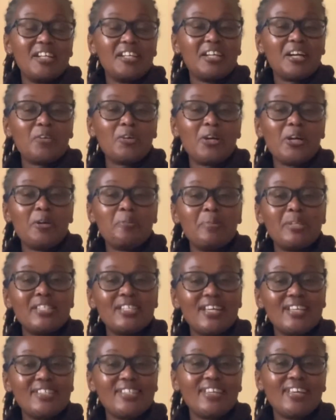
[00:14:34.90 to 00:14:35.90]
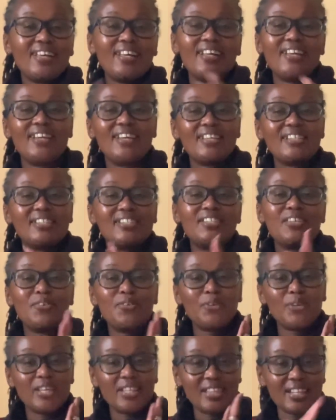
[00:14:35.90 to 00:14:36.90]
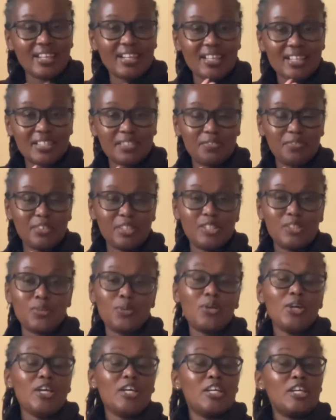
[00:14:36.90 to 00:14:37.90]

Na kwa haya machache, let's see you in the next video.